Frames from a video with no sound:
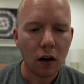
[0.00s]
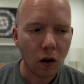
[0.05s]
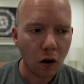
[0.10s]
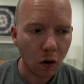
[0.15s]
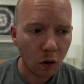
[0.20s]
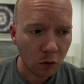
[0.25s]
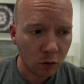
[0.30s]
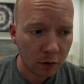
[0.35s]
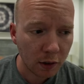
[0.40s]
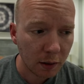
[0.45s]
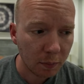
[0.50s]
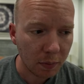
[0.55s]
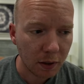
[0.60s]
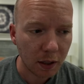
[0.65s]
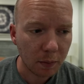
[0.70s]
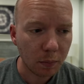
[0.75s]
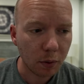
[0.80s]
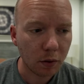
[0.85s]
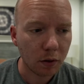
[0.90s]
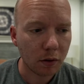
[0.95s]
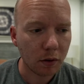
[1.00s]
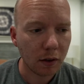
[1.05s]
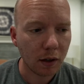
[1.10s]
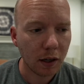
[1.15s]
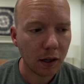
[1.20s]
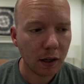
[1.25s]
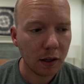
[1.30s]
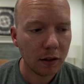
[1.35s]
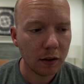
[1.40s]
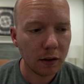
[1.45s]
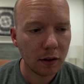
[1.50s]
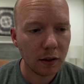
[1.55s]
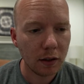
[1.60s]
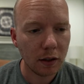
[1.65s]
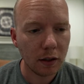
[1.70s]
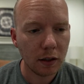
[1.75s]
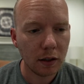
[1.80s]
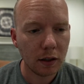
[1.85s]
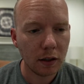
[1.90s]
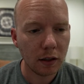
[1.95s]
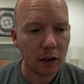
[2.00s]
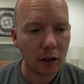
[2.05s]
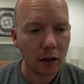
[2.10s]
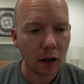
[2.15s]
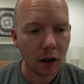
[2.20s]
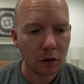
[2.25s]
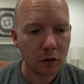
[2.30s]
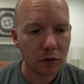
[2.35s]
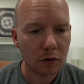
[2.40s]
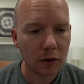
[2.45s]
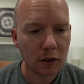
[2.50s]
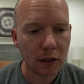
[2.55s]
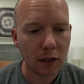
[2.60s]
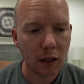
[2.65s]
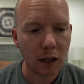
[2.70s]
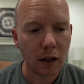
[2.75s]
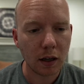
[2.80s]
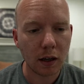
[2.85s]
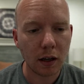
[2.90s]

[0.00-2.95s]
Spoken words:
only people in the country.